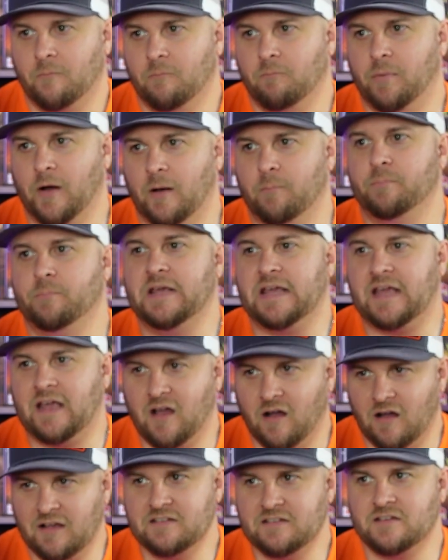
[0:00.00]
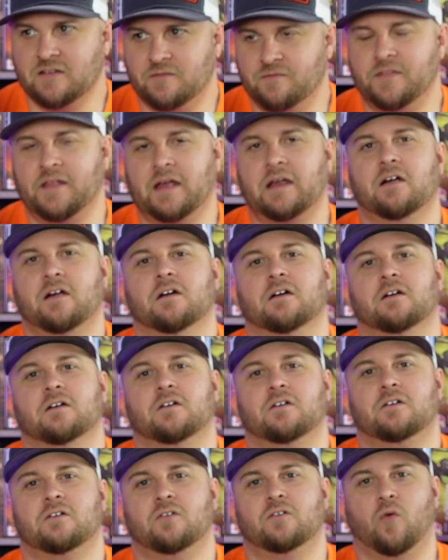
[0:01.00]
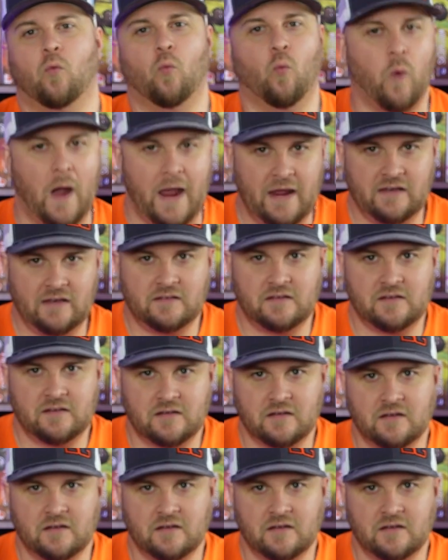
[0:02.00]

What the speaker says: but because of their weight